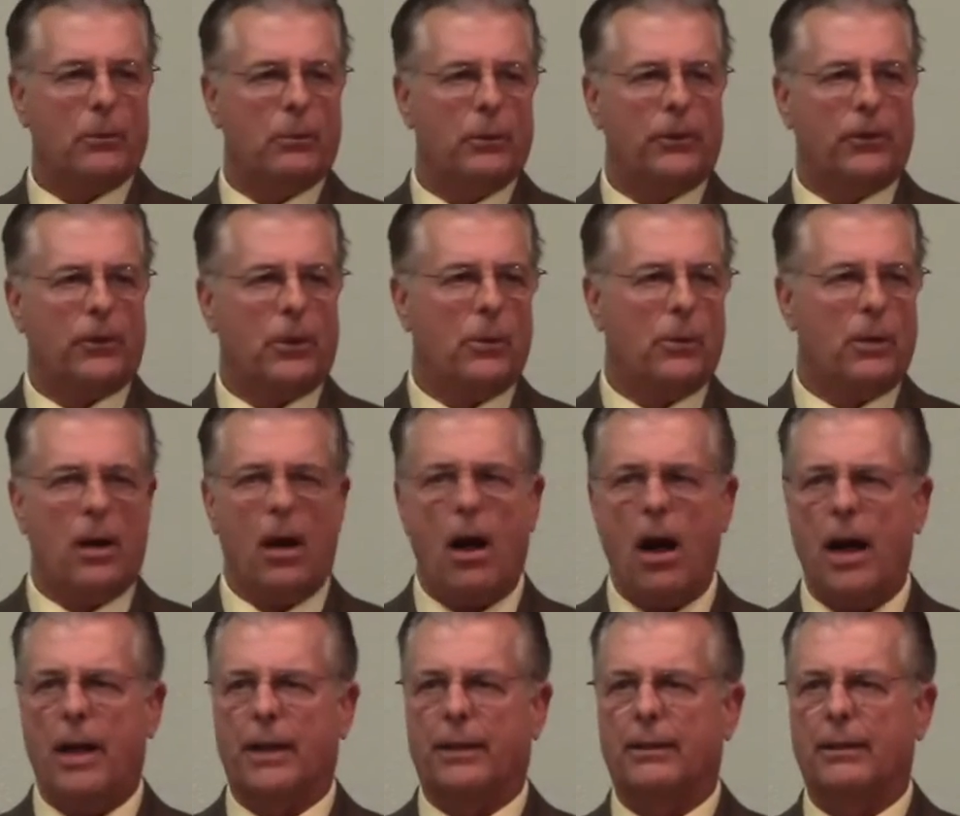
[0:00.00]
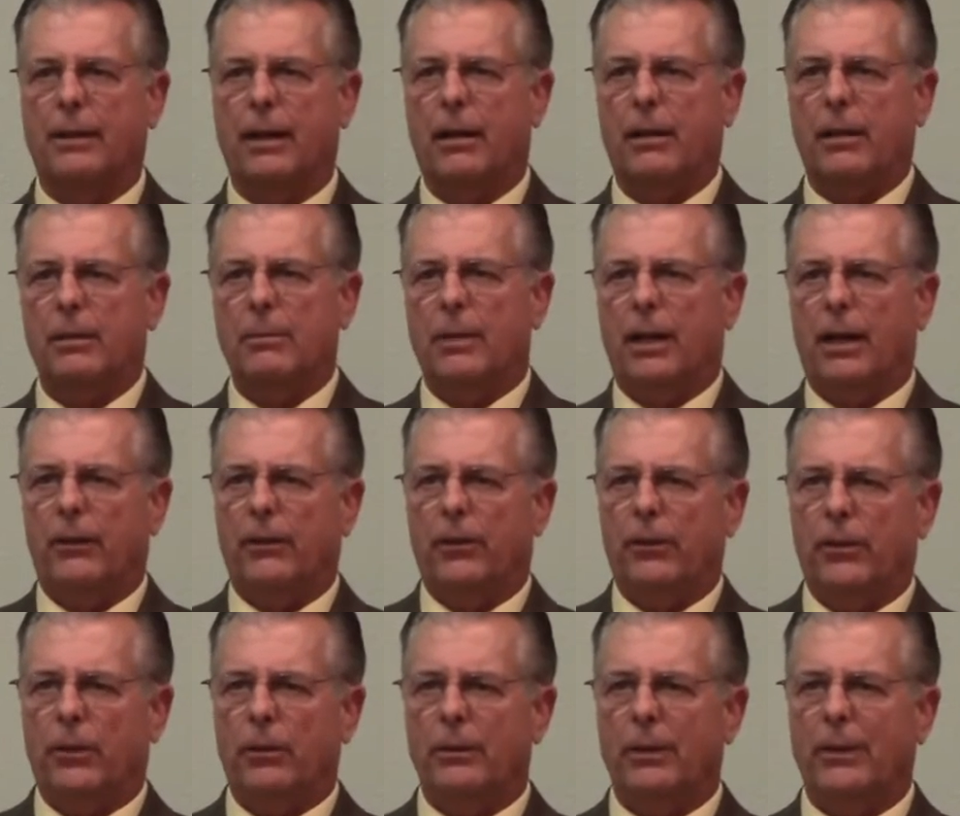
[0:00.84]
what's going on? How come you guys are
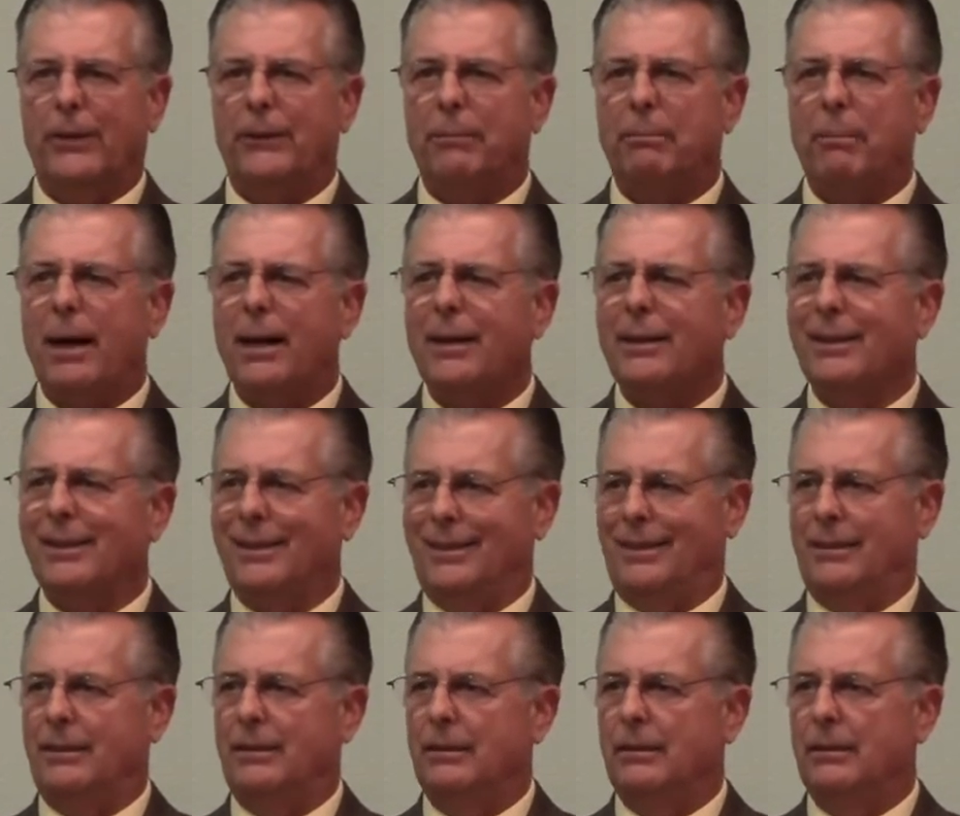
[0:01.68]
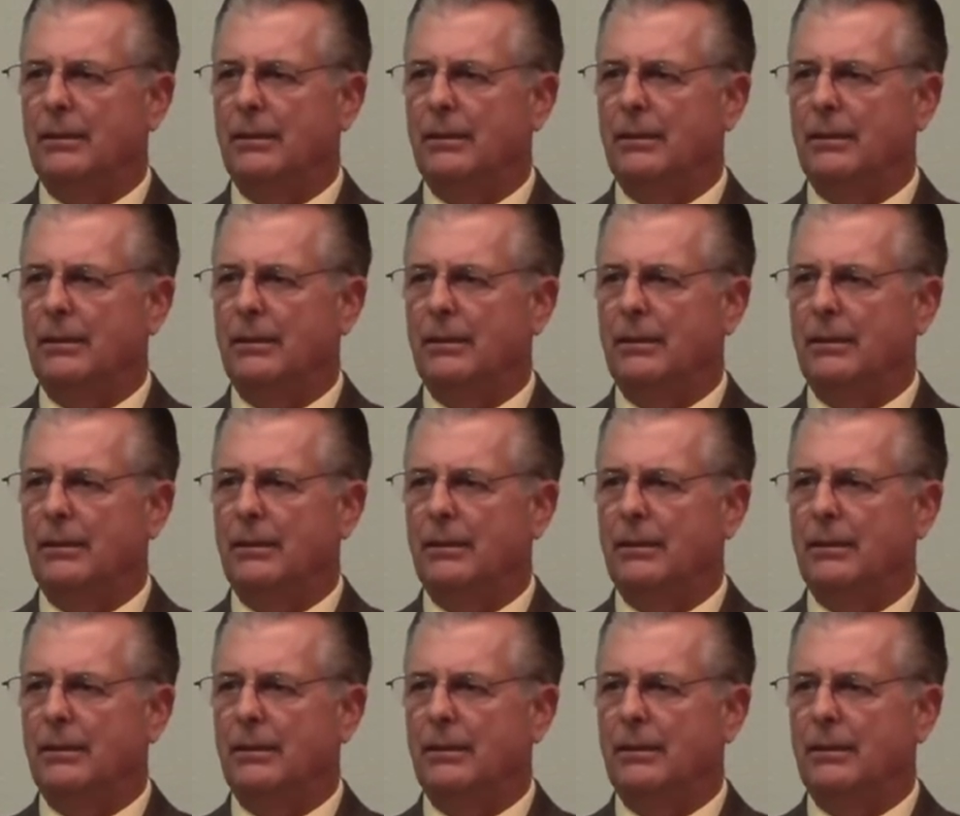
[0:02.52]
so despondent?